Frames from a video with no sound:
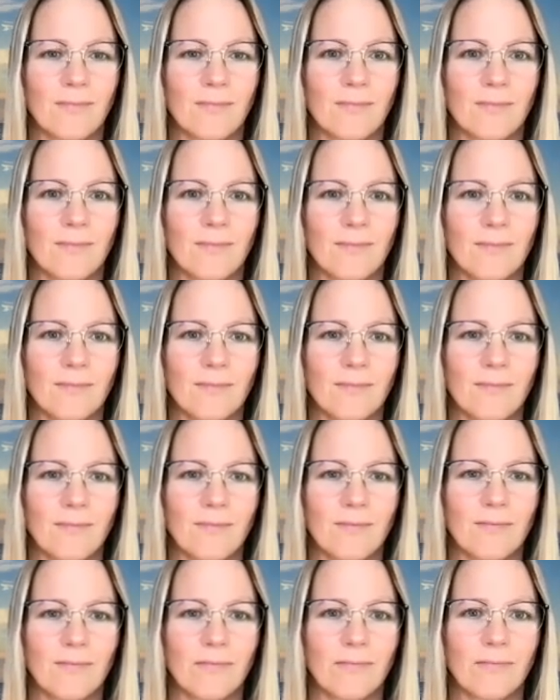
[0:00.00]

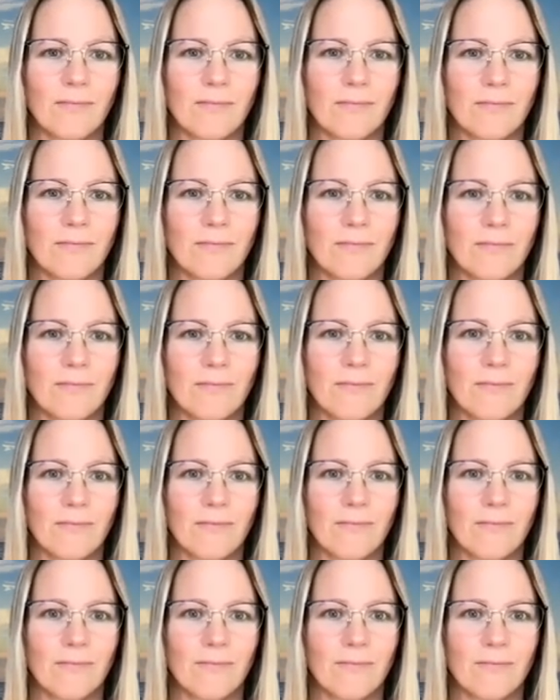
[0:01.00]

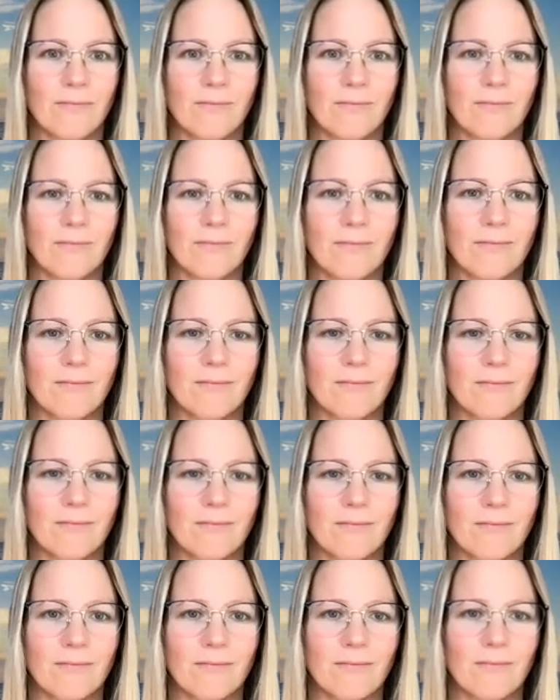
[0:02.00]

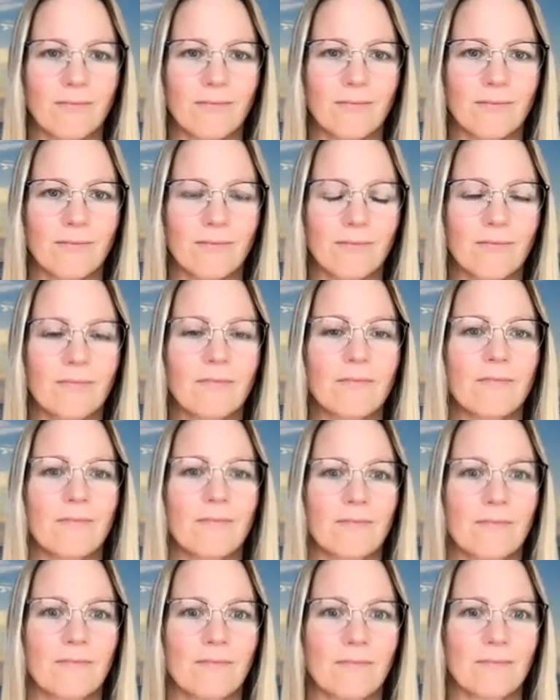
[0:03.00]

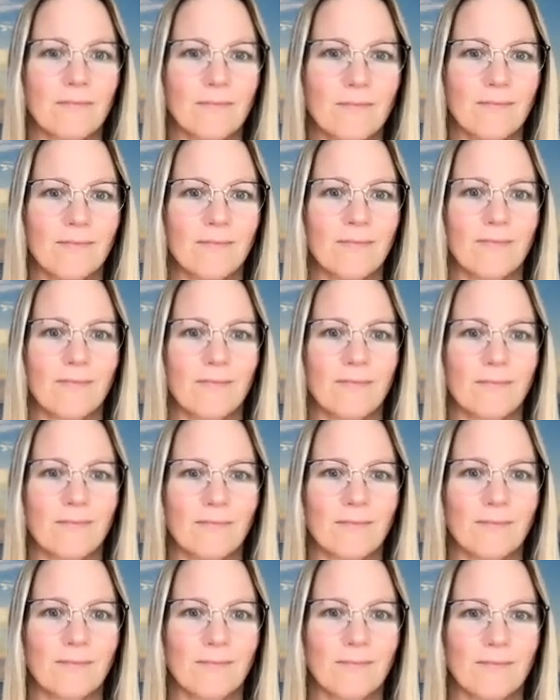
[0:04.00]

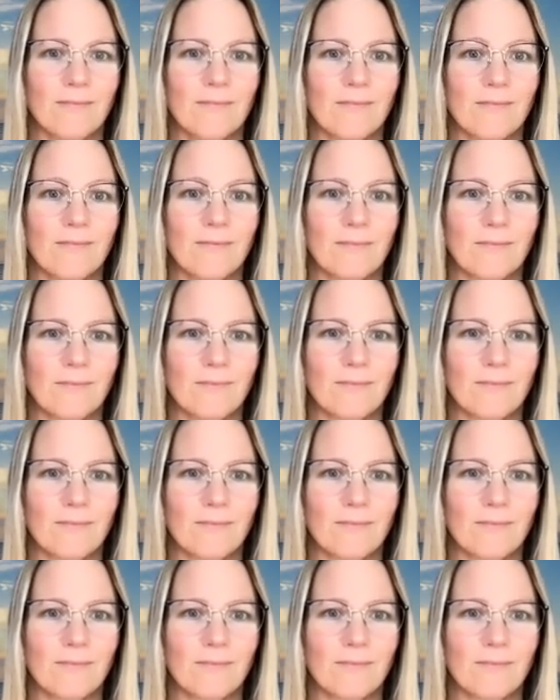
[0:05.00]
(not speaking)